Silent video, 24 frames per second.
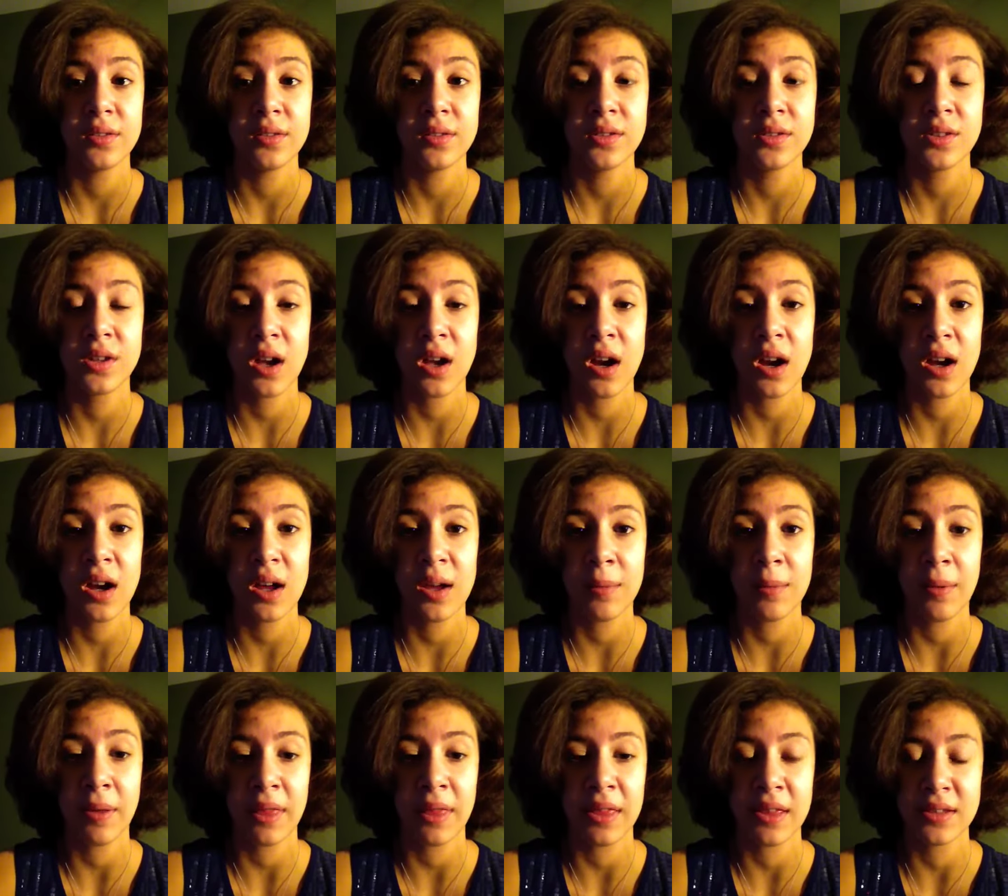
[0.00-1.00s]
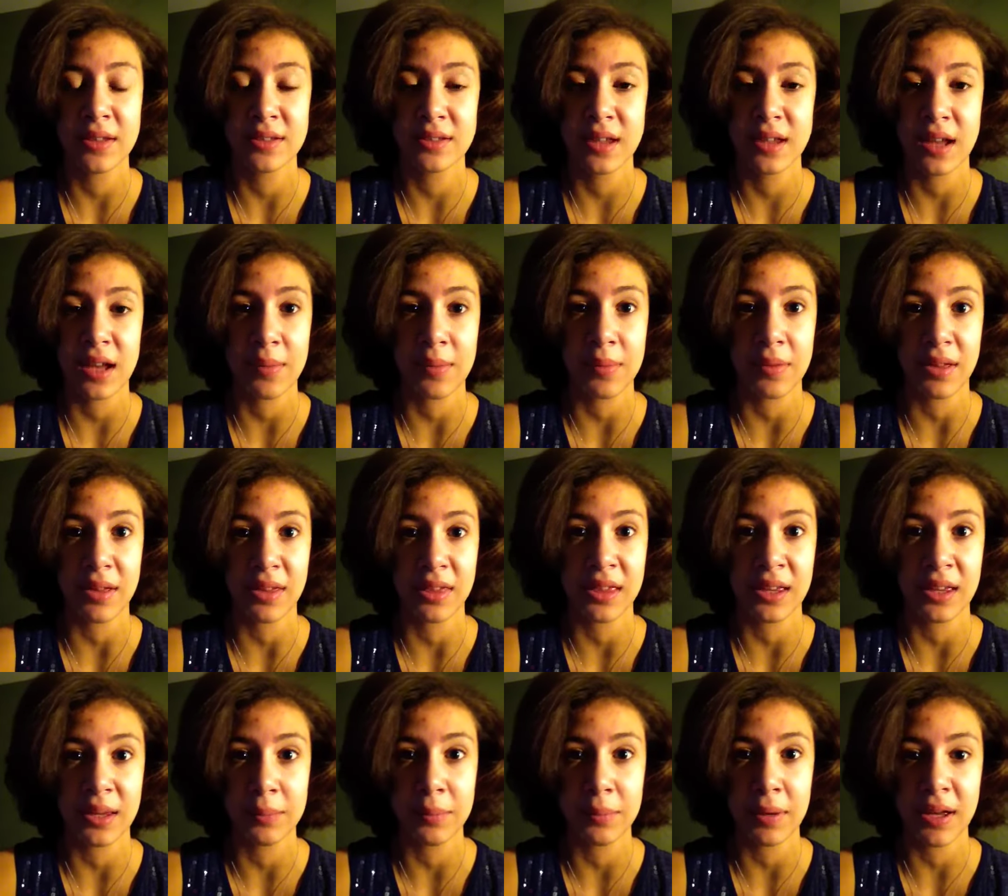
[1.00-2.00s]
sorry about the sky black
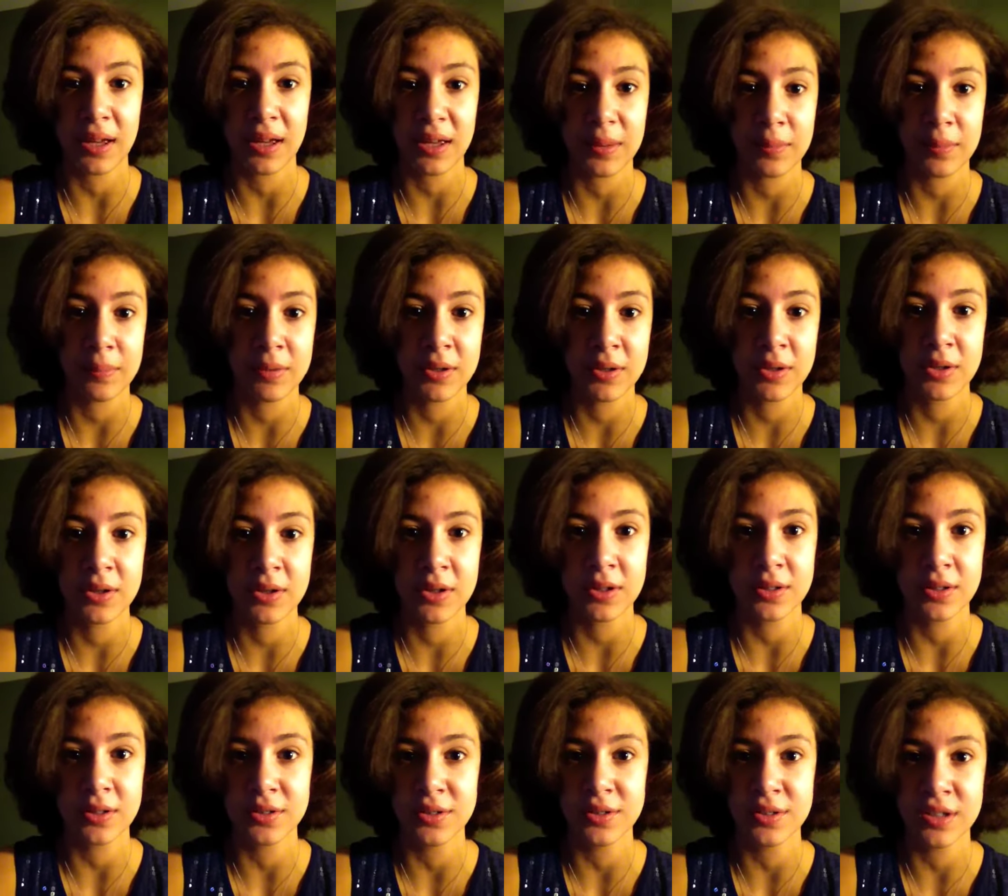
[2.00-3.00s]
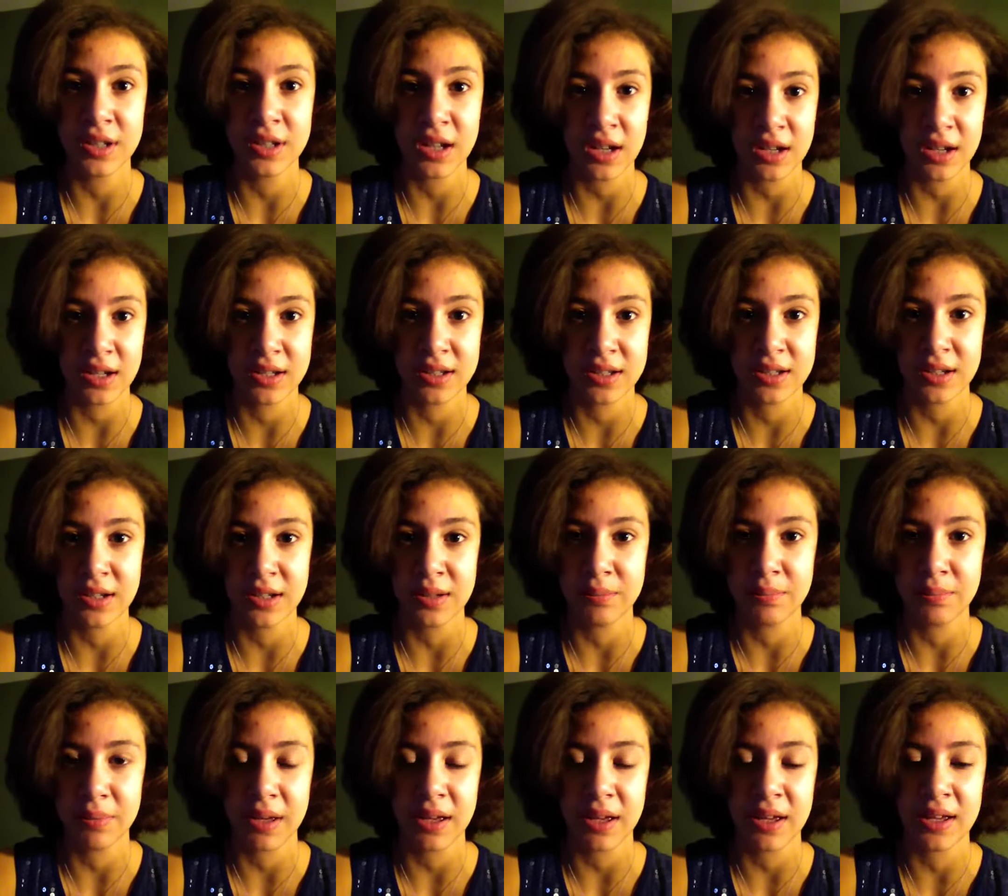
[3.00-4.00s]
thing, my computer jacked
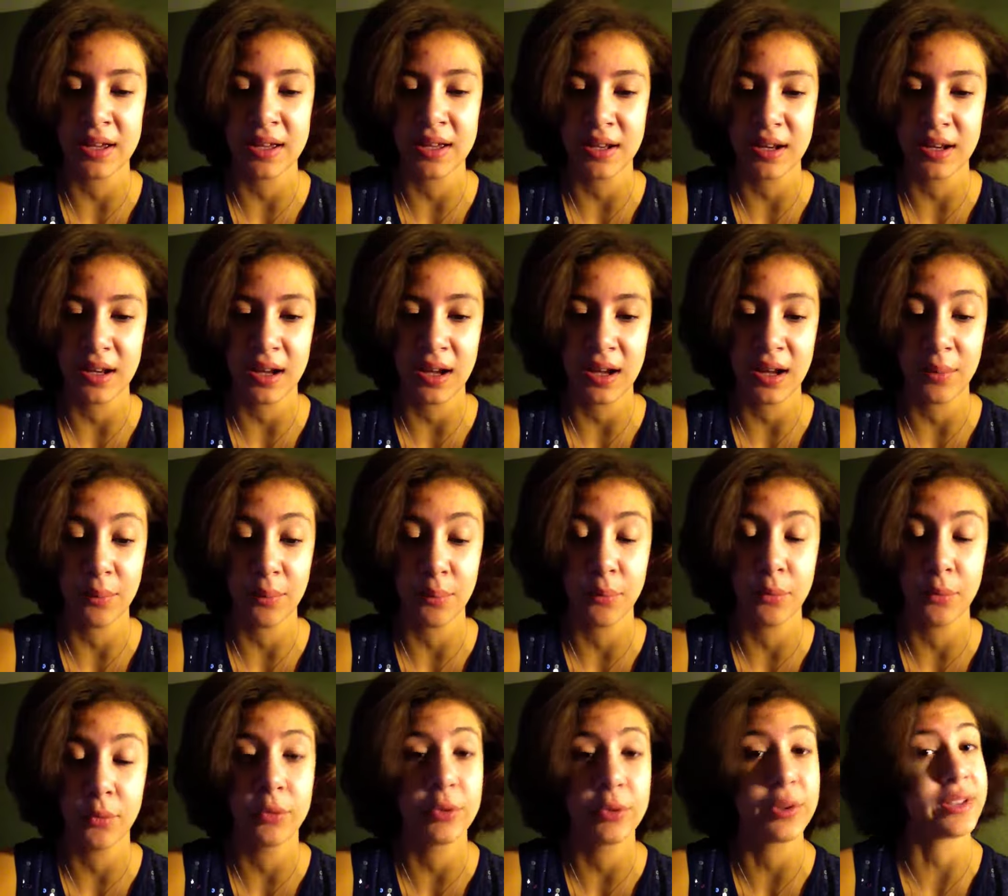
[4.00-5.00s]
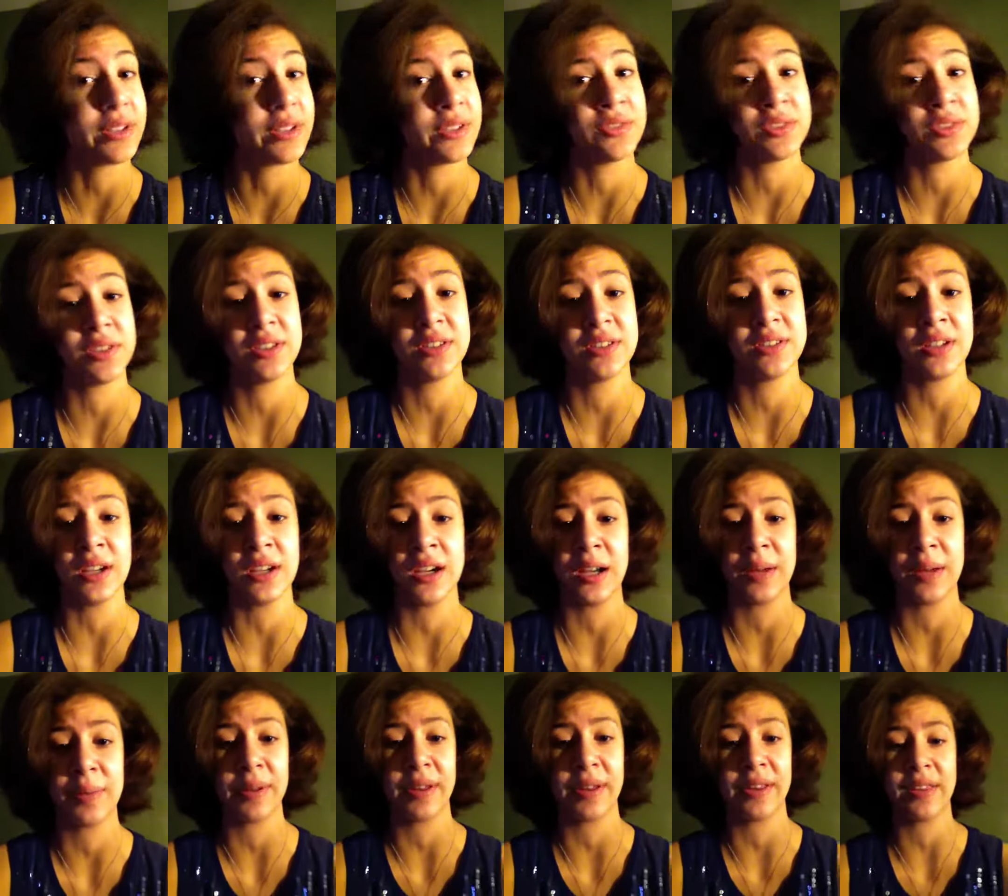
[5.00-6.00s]
up, and I'm really, really sorry
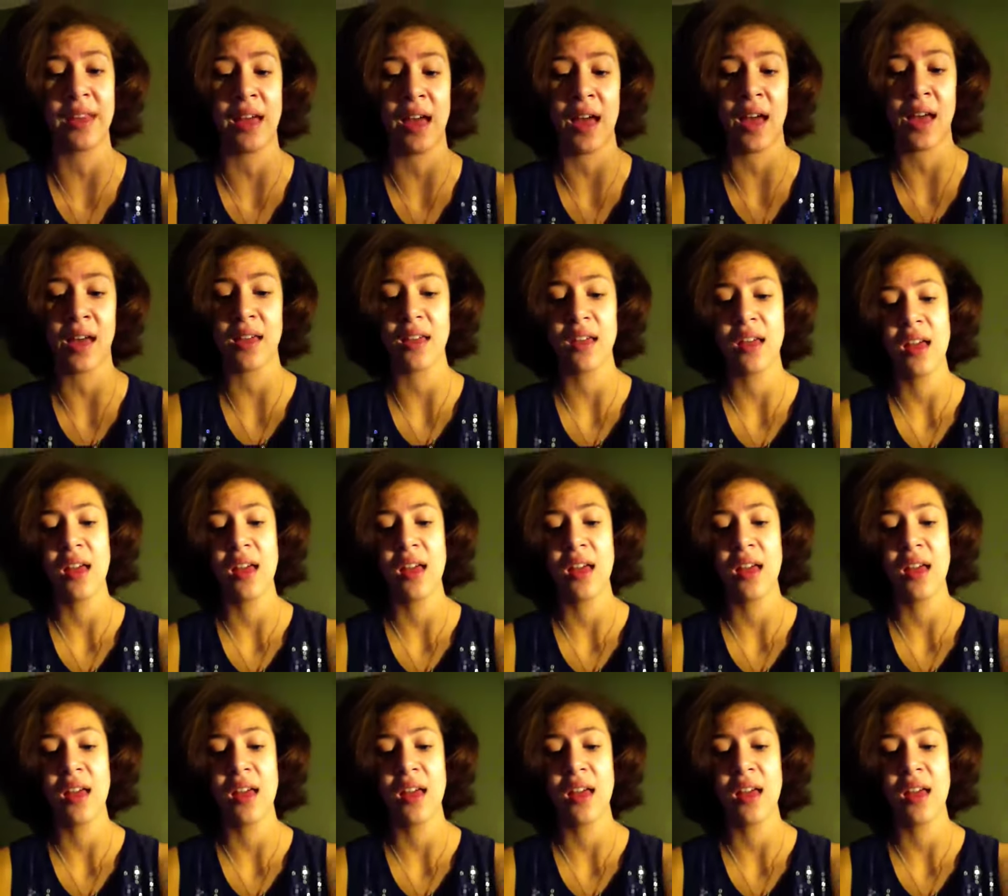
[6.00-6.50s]
about that.